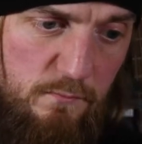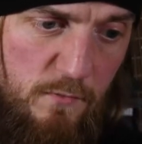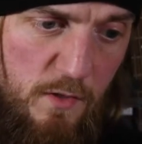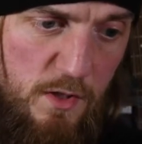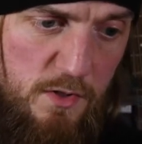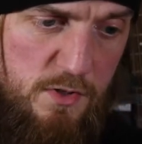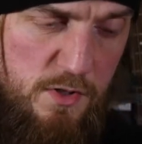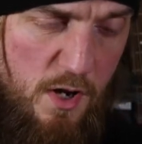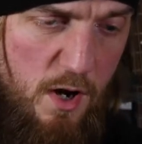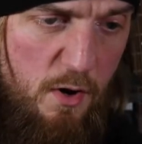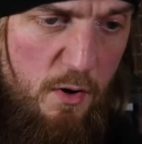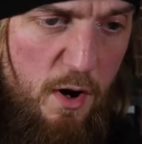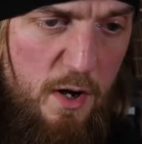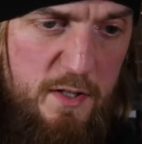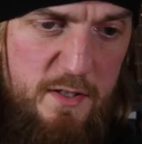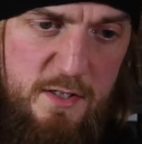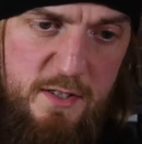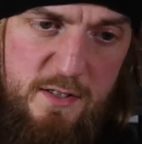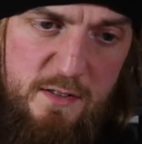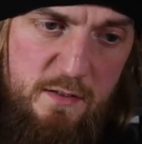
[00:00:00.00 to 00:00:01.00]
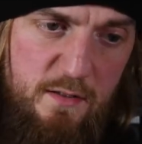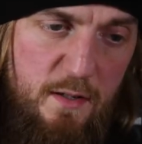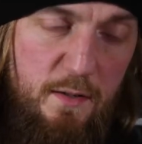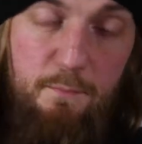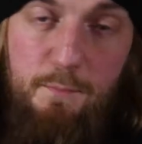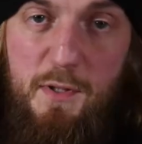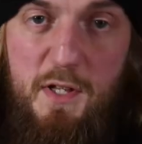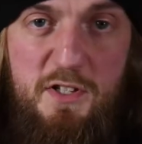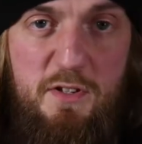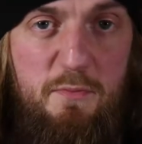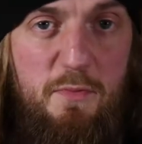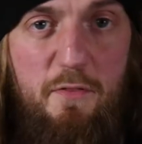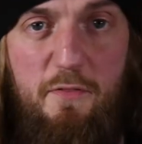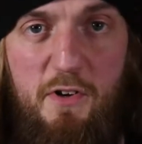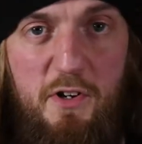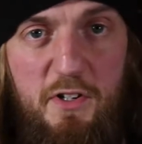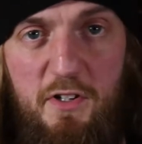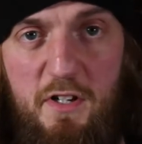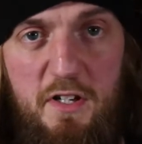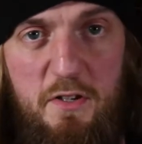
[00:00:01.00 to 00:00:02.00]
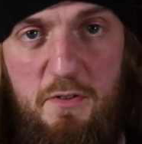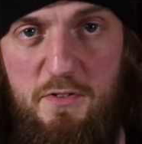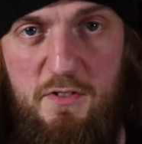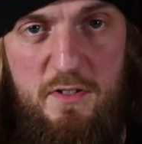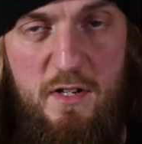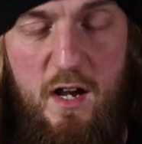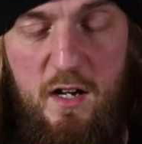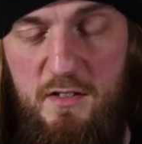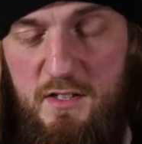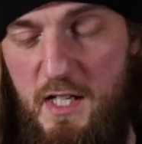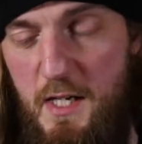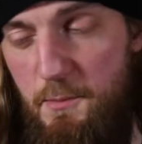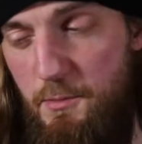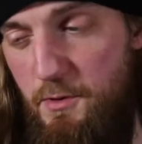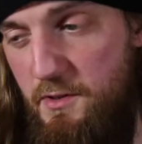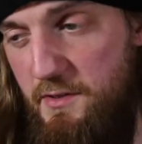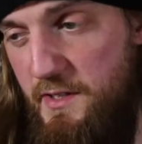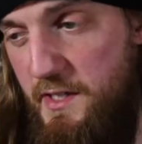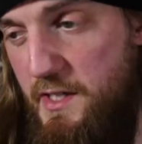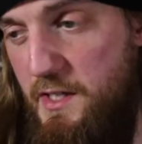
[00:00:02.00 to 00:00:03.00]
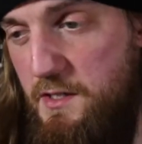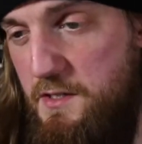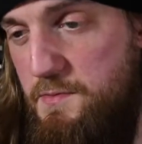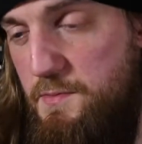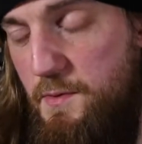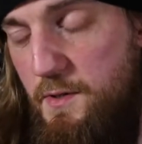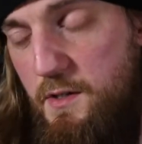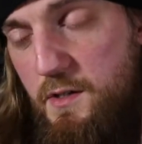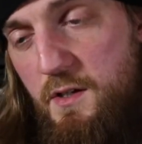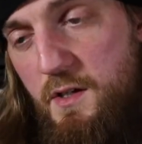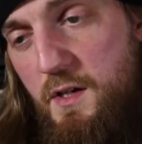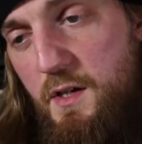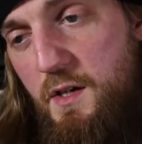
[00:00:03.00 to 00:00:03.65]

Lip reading: So I just, and plus I'm not very good at using Darktable on Linux, but